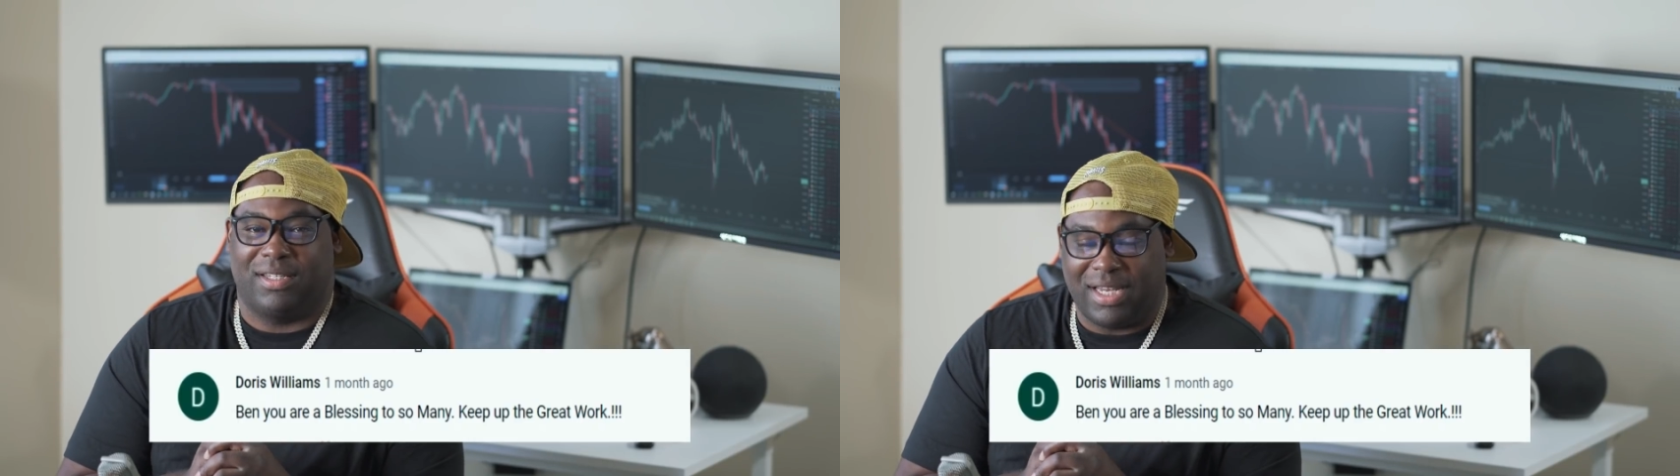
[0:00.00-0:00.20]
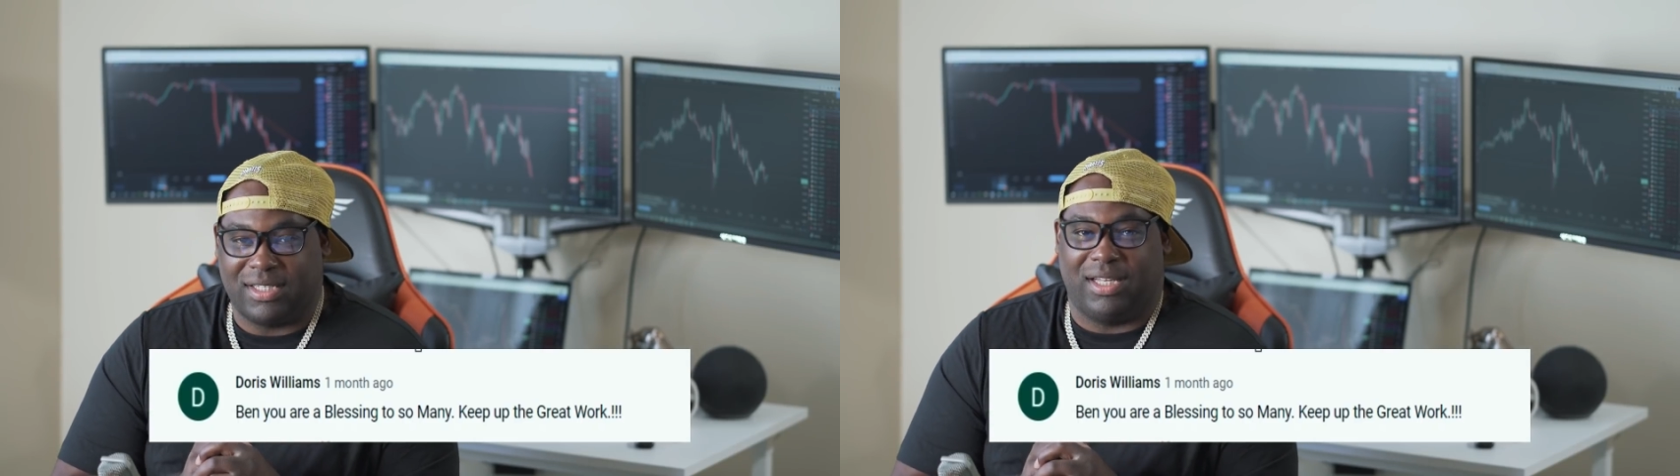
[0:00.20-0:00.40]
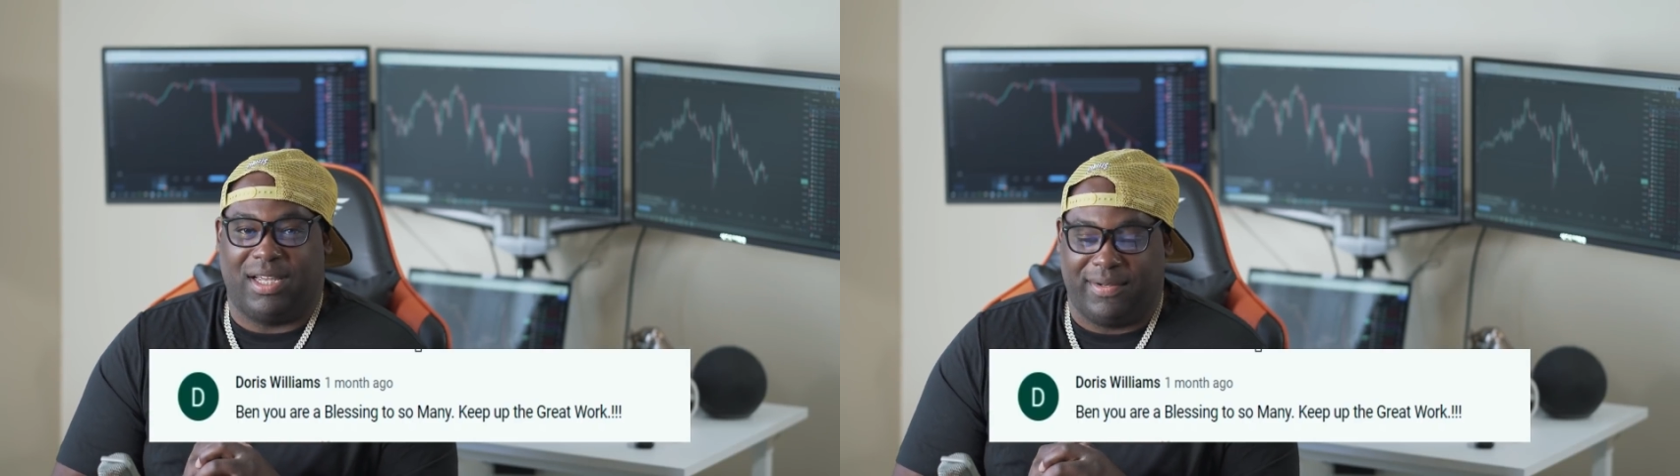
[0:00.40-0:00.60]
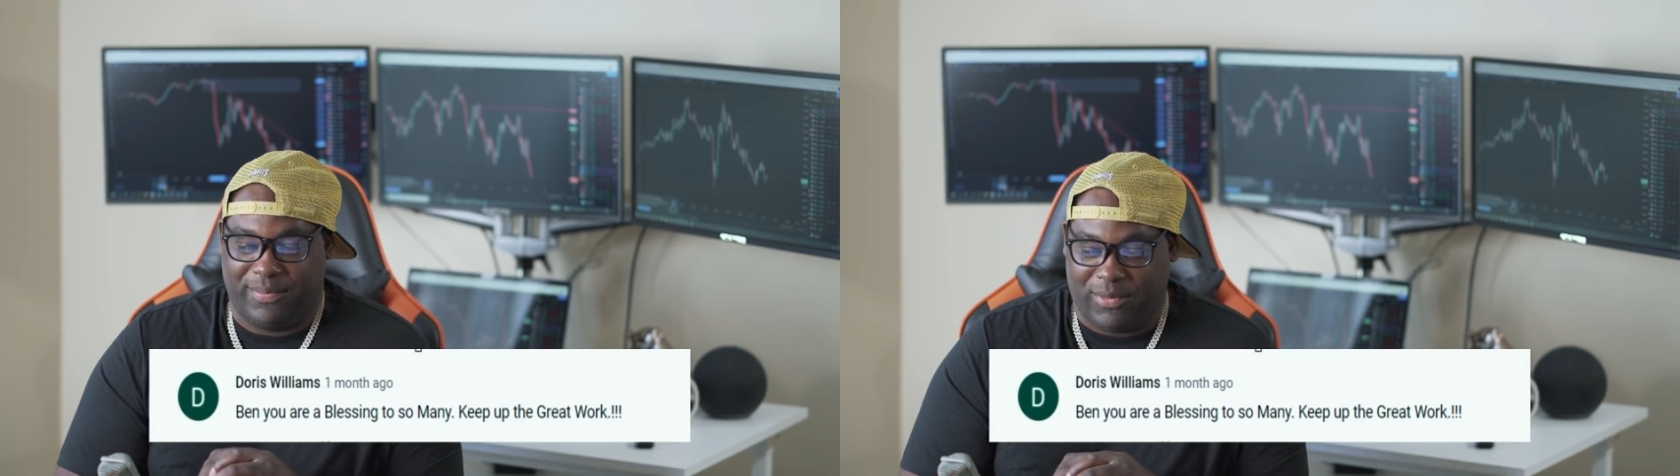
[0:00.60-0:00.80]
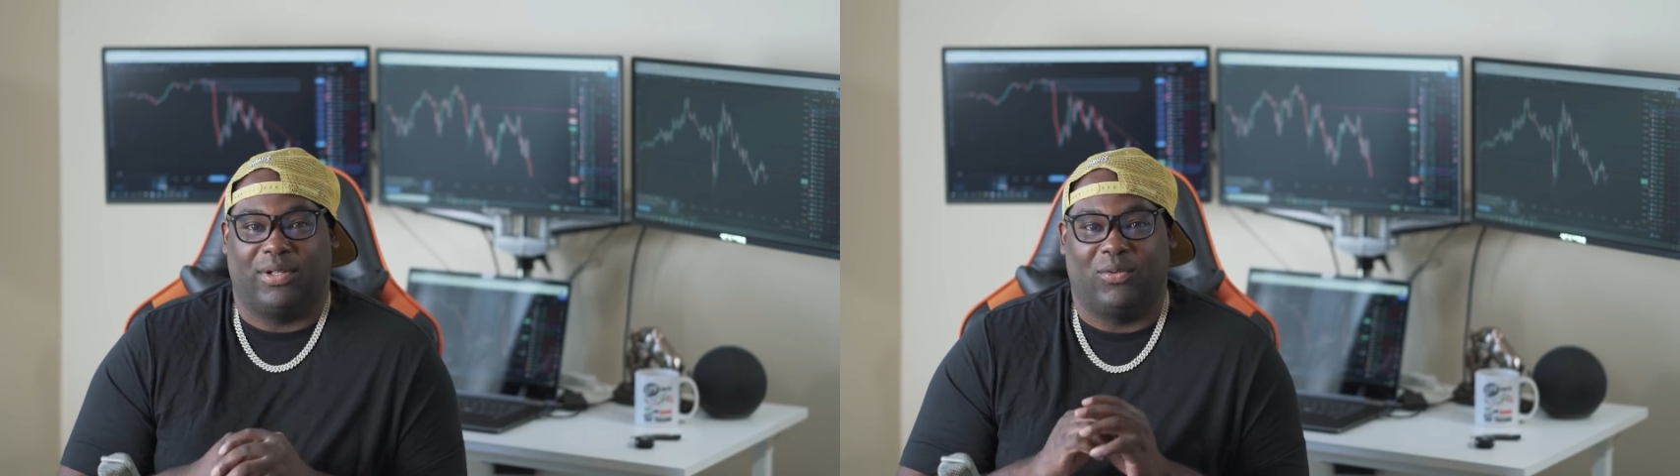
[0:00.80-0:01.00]
Thanks a
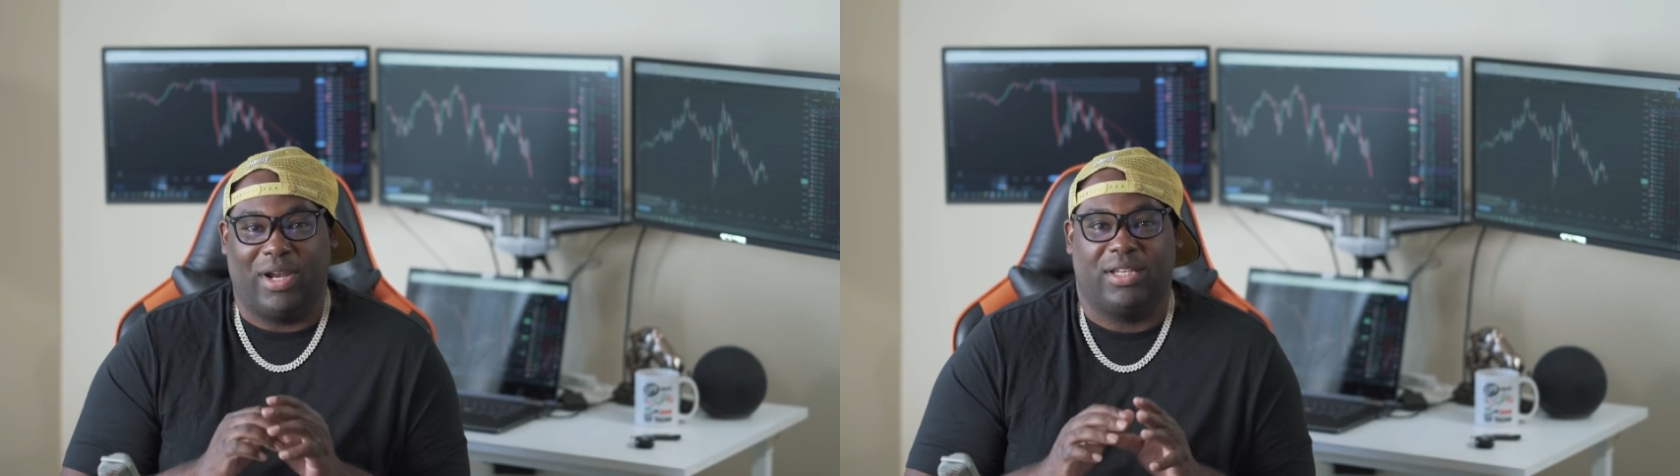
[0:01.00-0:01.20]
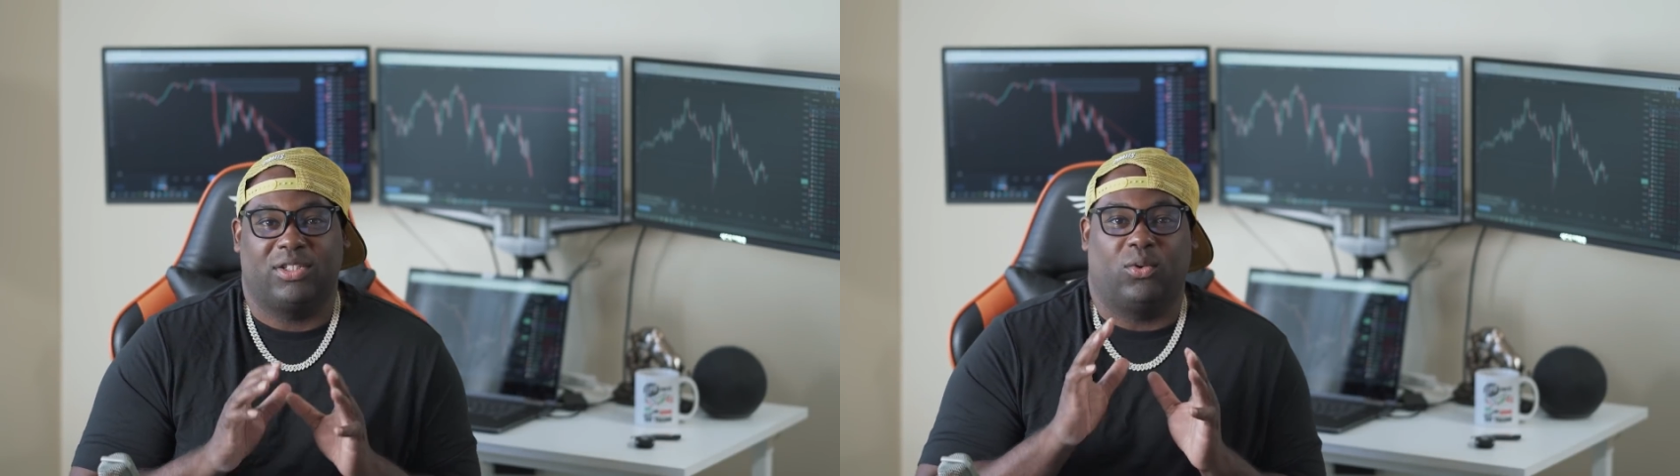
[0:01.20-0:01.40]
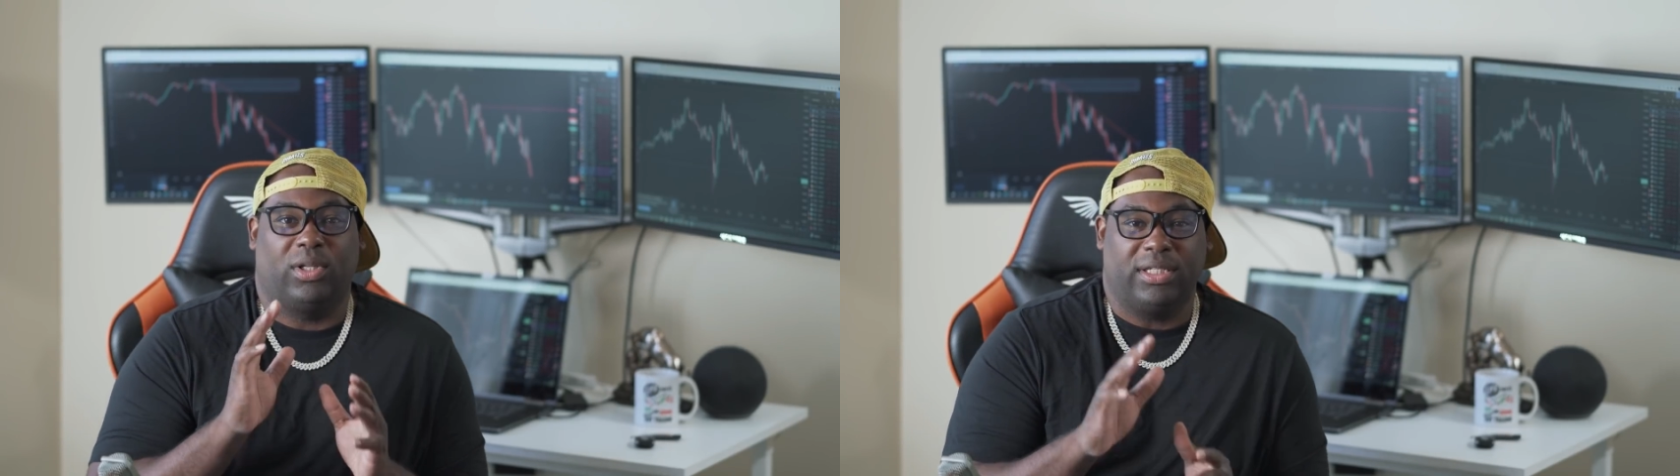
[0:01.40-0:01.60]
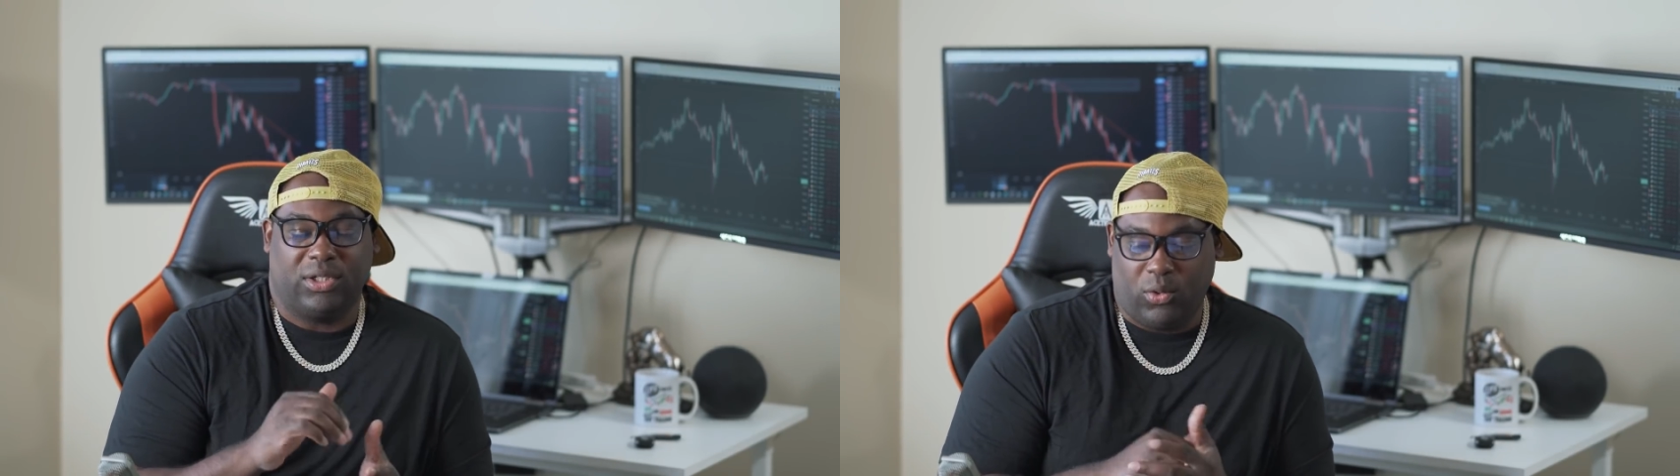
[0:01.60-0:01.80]
lot. All right. So let's